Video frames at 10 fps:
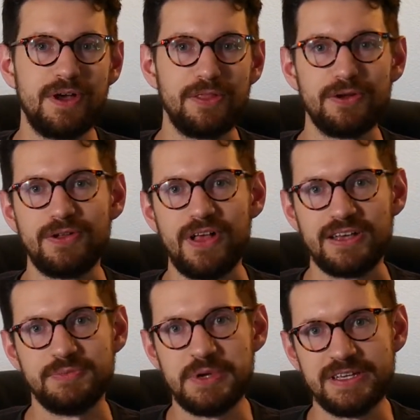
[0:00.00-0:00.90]
other
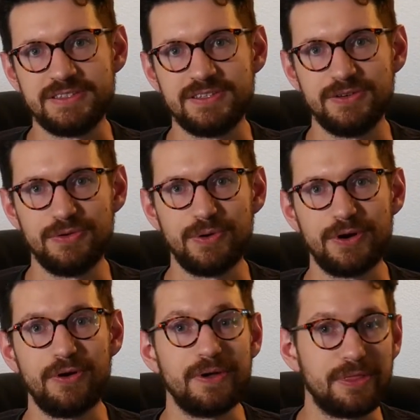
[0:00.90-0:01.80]
classmates who are
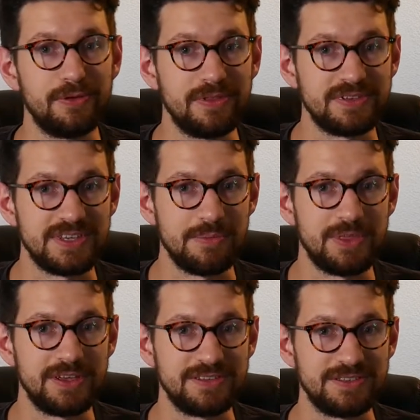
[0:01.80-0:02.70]
going through the same
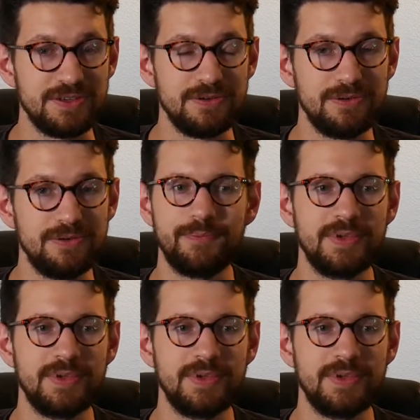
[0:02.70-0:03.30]
thing as you.